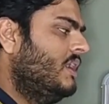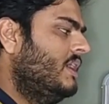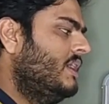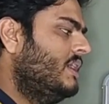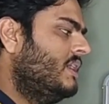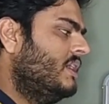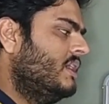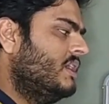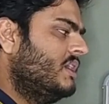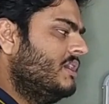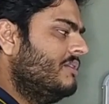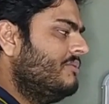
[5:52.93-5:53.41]

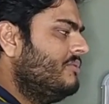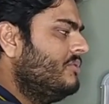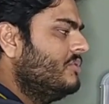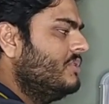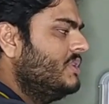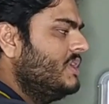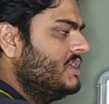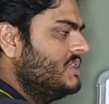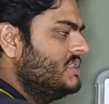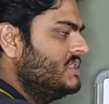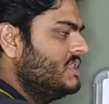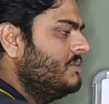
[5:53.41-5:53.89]
Like I give you
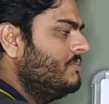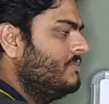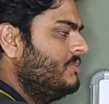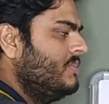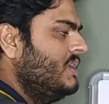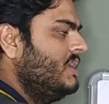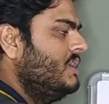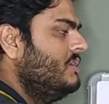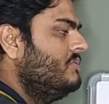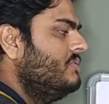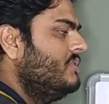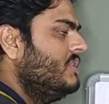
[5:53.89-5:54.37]
the
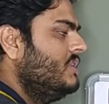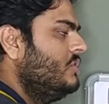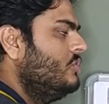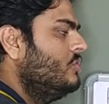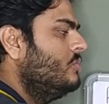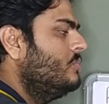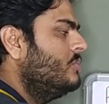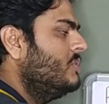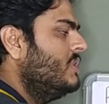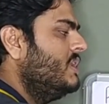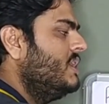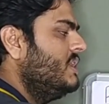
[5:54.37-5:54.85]
example, if a
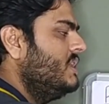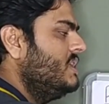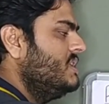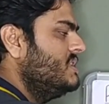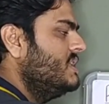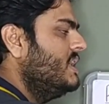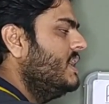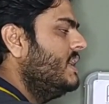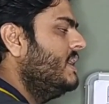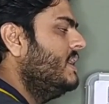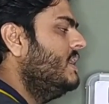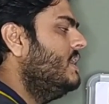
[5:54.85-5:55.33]
new point
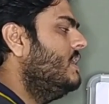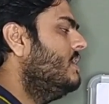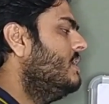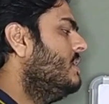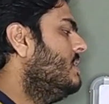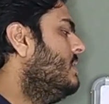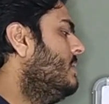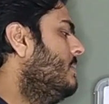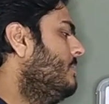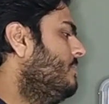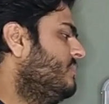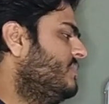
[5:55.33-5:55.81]
is added,
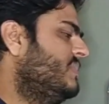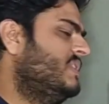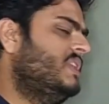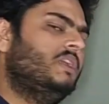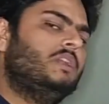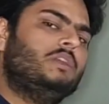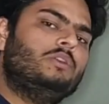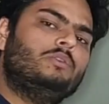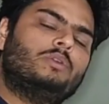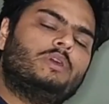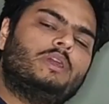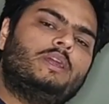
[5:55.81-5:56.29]

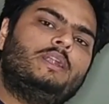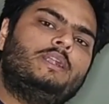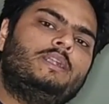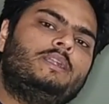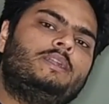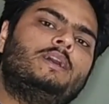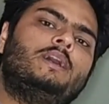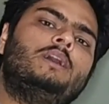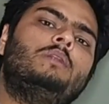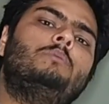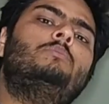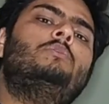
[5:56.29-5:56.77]
then your
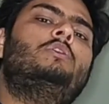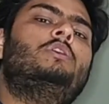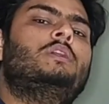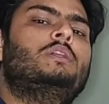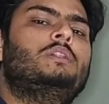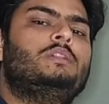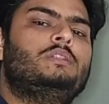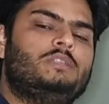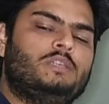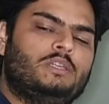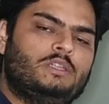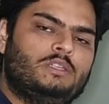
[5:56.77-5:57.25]
entire
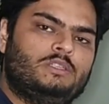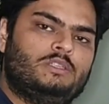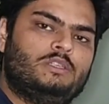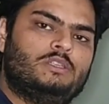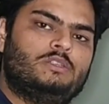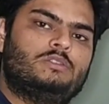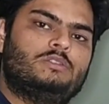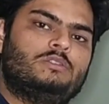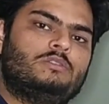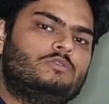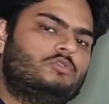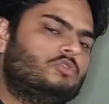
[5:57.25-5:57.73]
model
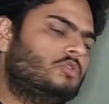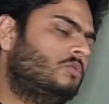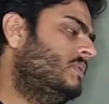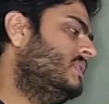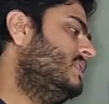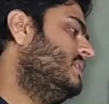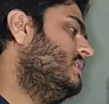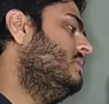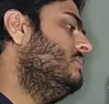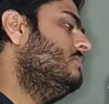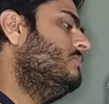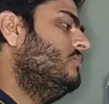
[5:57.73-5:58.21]
changes. So
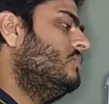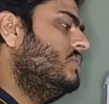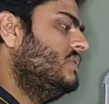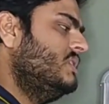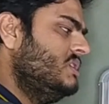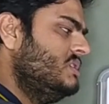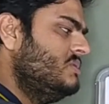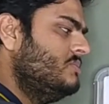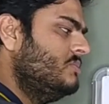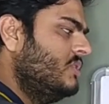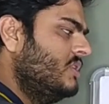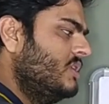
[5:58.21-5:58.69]
what is,
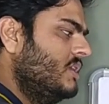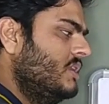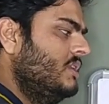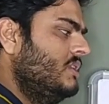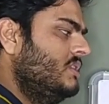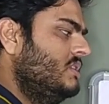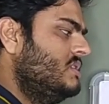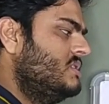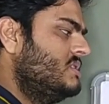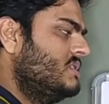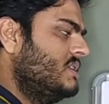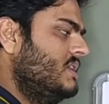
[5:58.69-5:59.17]
what is model
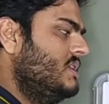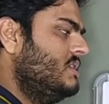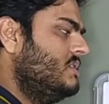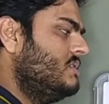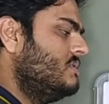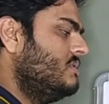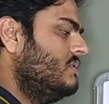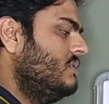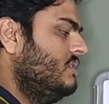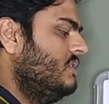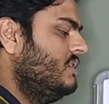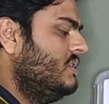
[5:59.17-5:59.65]
in this
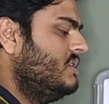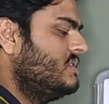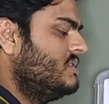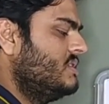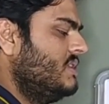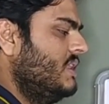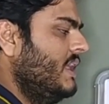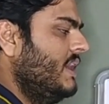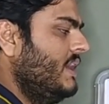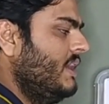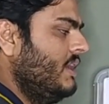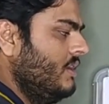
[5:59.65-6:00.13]
case?
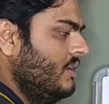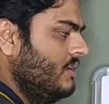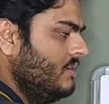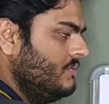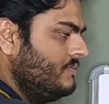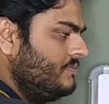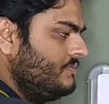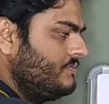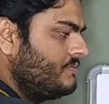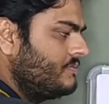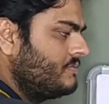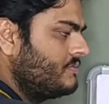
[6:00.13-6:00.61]
This
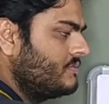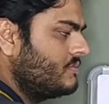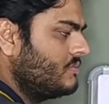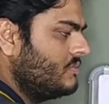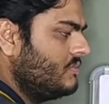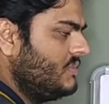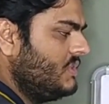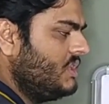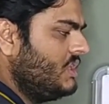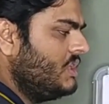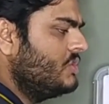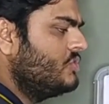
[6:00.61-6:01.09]
line.
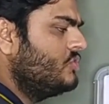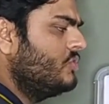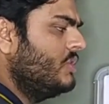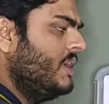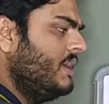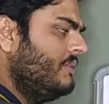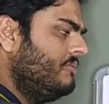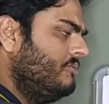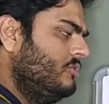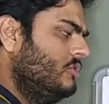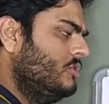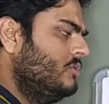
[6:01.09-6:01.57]
So
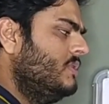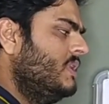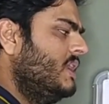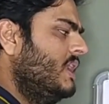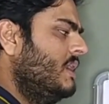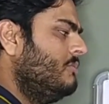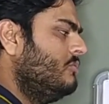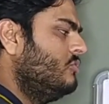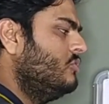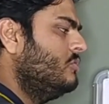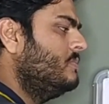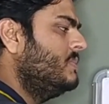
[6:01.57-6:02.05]
F2 will
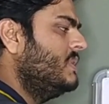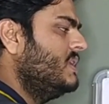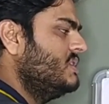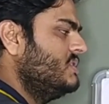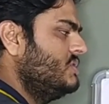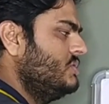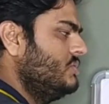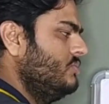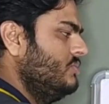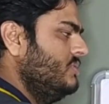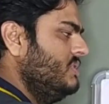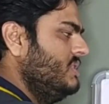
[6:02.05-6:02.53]
have to
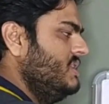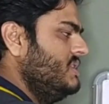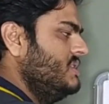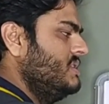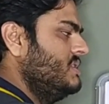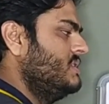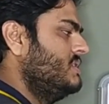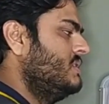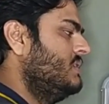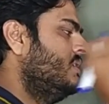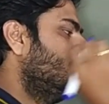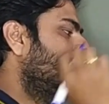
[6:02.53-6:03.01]
pass through
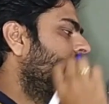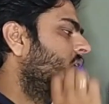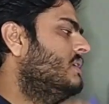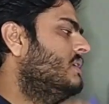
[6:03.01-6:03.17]
this.